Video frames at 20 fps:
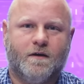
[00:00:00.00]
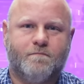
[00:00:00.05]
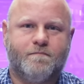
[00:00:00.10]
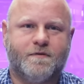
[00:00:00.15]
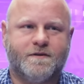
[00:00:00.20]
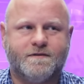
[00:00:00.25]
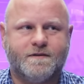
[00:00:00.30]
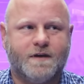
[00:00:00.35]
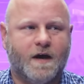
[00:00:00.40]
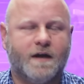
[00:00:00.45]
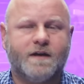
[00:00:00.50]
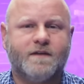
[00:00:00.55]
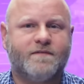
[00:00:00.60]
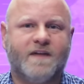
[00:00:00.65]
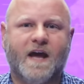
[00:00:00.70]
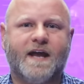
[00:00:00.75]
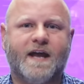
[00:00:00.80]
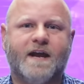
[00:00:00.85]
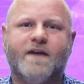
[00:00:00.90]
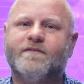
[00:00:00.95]
But none of
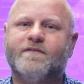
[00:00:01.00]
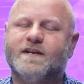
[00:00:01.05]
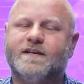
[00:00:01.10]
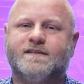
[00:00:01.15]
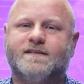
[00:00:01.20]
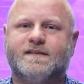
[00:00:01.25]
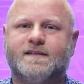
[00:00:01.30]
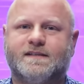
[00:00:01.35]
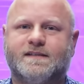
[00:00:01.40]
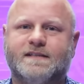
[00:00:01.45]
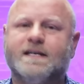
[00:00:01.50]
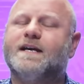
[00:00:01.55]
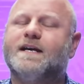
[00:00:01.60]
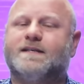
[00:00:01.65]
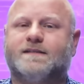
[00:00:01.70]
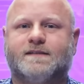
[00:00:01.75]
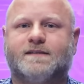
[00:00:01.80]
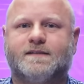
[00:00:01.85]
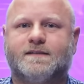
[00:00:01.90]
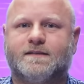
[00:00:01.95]
that evidence
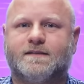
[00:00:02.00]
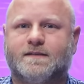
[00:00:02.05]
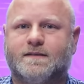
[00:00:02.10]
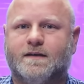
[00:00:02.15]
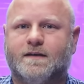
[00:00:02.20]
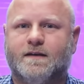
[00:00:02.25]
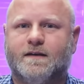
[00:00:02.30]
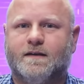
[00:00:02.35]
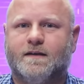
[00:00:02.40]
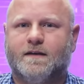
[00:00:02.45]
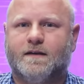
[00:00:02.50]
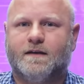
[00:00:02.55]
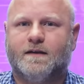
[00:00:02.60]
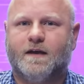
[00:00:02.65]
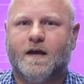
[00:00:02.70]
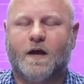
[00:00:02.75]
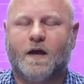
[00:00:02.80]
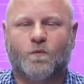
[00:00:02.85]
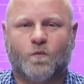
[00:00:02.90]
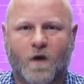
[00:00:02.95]
exists.
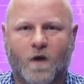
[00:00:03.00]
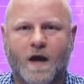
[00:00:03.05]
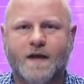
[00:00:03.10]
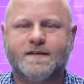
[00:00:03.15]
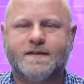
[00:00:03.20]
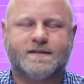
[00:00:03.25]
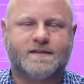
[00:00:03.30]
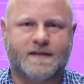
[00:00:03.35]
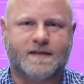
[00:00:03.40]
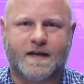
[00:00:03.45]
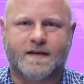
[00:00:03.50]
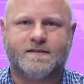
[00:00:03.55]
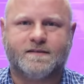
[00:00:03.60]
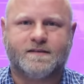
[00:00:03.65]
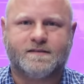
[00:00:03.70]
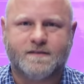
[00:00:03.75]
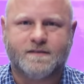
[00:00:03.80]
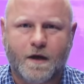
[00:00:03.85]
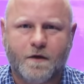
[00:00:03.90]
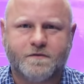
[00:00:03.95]
And Ron
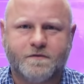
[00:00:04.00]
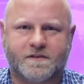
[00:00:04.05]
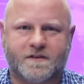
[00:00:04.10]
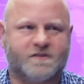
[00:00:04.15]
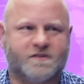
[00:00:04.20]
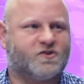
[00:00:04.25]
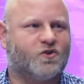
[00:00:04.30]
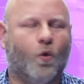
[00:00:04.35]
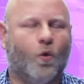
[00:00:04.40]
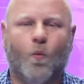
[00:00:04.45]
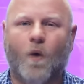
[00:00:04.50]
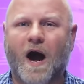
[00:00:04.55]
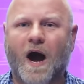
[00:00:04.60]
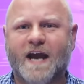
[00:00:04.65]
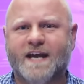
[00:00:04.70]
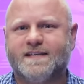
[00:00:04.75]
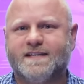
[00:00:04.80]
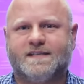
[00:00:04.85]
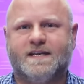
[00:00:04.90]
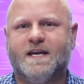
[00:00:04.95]
DeSantis knows it. So
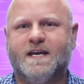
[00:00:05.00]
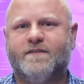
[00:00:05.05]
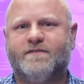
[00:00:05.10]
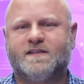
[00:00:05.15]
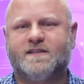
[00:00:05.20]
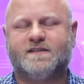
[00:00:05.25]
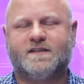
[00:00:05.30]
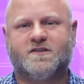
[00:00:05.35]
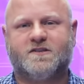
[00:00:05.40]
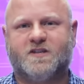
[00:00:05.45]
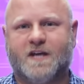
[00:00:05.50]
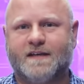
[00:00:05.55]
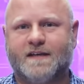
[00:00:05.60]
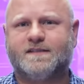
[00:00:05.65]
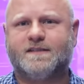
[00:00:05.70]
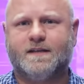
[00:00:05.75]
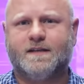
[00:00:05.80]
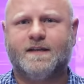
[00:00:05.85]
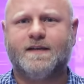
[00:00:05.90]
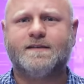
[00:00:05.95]
why is he even
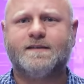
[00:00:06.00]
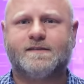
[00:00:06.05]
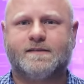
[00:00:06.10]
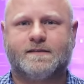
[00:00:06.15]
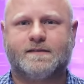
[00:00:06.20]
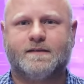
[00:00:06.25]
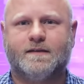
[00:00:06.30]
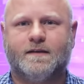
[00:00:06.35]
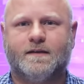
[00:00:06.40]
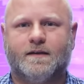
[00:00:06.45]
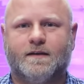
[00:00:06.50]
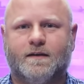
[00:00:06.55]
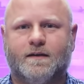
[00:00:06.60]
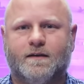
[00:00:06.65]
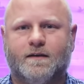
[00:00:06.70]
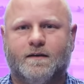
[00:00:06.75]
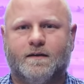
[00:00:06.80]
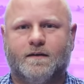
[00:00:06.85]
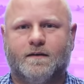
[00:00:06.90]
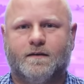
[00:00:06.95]
suggesting this?
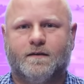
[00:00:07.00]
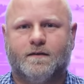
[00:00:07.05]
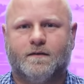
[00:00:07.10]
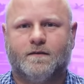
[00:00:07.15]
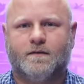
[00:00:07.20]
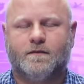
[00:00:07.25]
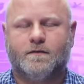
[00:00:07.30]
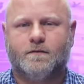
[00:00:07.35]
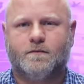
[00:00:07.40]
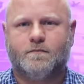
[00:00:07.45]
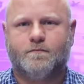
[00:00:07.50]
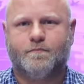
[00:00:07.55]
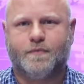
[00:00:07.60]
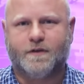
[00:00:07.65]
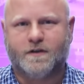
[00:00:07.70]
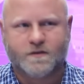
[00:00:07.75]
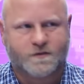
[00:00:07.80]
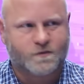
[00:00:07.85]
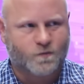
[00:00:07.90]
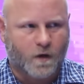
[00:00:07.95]

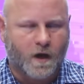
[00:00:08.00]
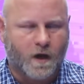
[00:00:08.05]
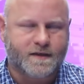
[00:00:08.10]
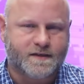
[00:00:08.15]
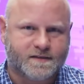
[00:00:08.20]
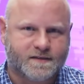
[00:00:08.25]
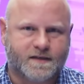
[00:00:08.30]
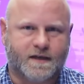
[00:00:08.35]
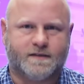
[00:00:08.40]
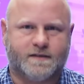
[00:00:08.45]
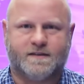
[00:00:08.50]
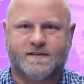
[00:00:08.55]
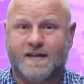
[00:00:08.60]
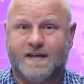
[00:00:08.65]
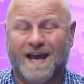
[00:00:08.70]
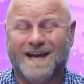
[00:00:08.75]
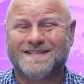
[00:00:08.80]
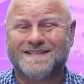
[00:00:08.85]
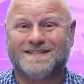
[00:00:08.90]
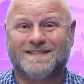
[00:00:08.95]
Because Ron DeSantis
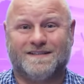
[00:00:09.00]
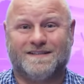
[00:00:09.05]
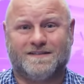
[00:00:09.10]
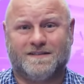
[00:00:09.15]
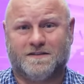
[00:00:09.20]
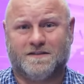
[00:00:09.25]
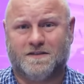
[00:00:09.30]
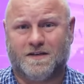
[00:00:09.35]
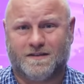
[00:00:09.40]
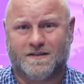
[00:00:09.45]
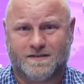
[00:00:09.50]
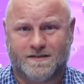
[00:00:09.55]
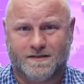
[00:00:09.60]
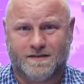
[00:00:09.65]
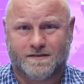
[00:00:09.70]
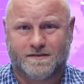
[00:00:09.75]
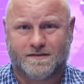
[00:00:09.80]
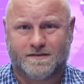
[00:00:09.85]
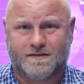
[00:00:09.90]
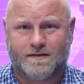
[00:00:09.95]
has to suggest
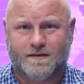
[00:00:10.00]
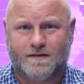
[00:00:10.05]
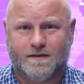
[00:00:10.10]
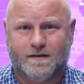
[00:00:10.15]
this.